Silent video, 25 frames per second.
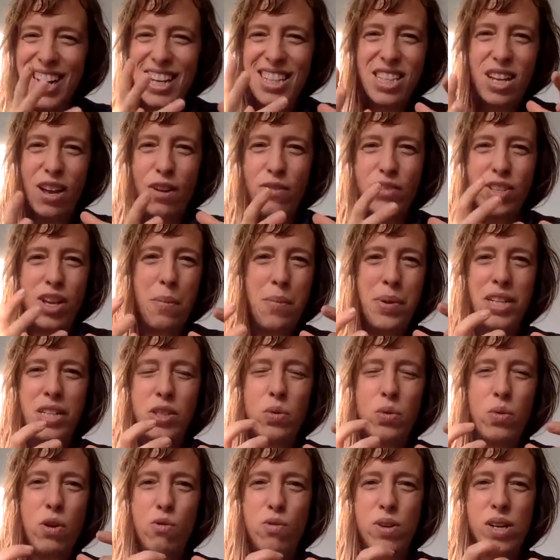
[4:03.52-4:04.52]
ourselves up
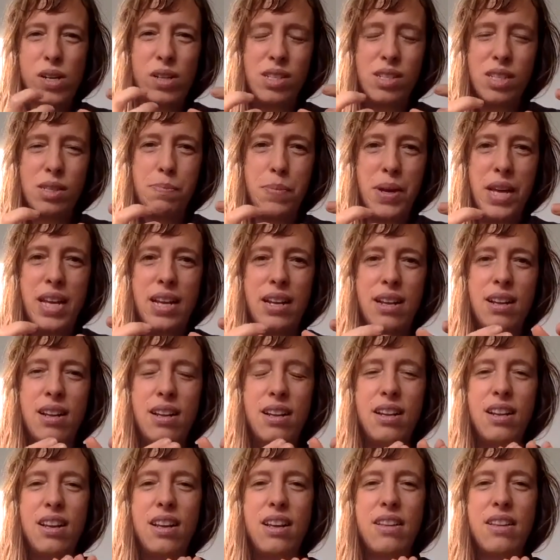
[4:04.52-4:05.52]
into a real spin,
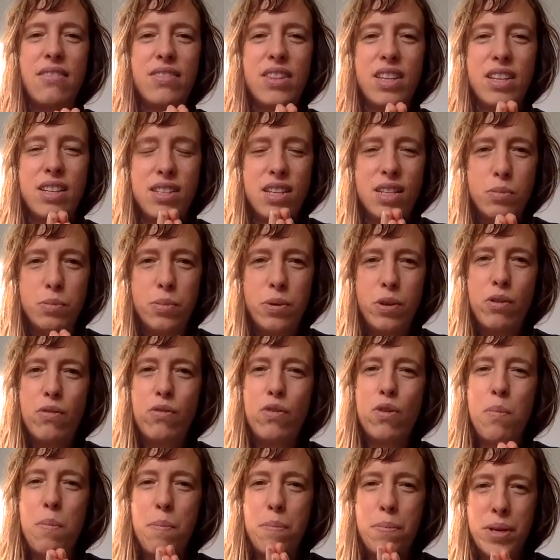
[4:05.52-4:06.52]
there's this
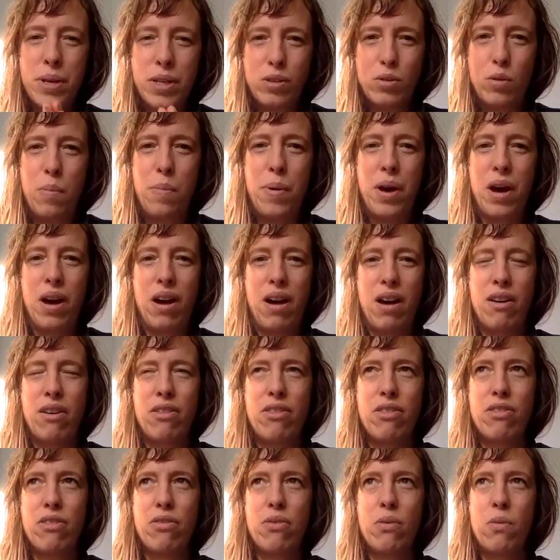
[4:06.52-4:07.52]
beautiful middle path
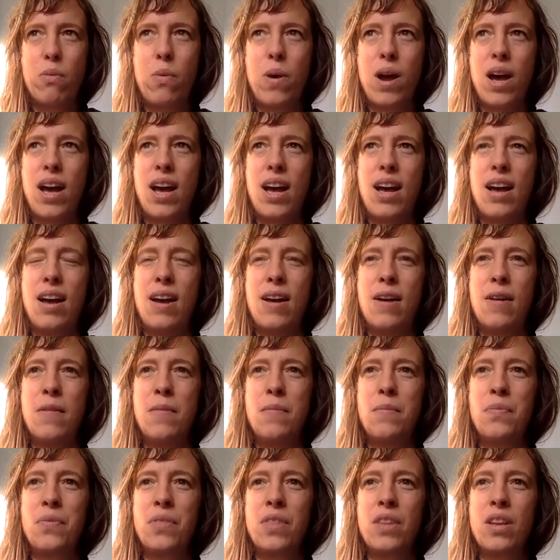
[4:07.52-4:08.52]
where
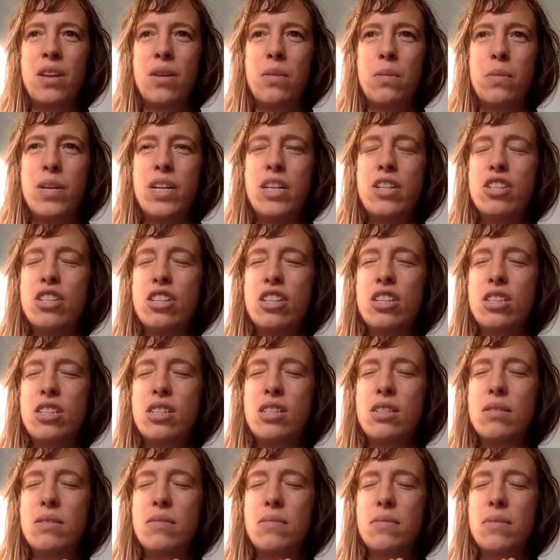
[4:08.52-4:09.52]
we can
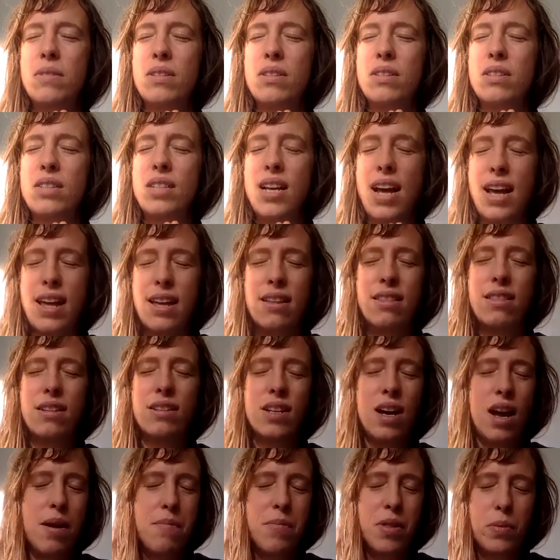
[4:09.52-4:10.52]
just take the
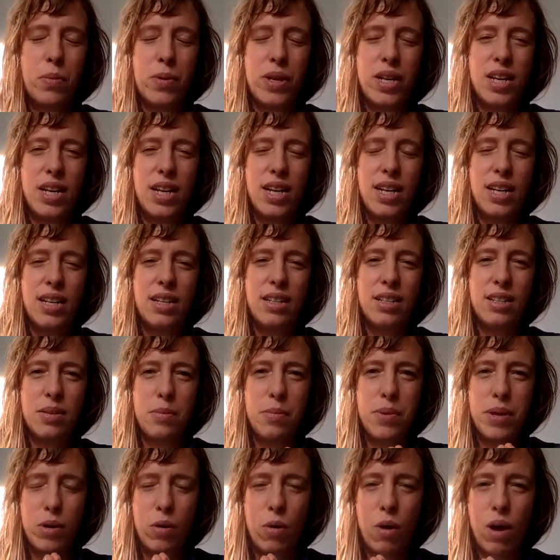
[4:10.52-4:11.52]
time that we need to
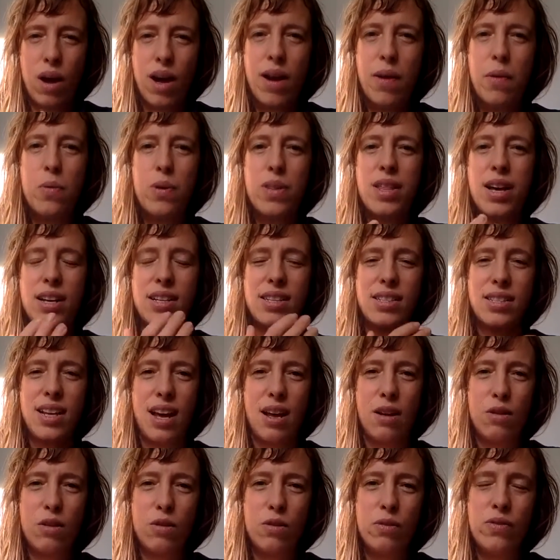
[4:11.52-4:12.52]
be quiet with
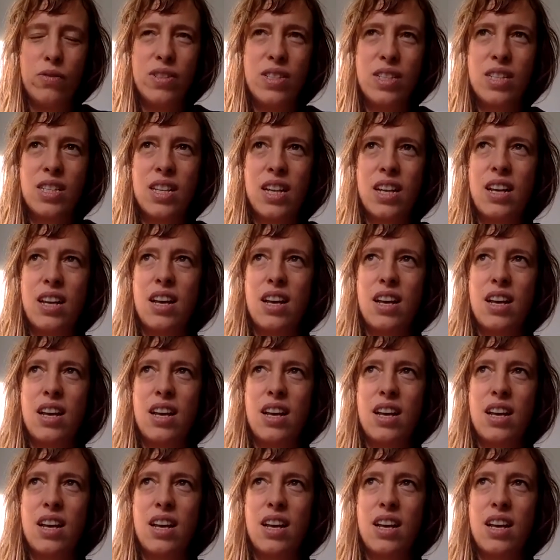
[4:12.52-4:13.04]
ourselves.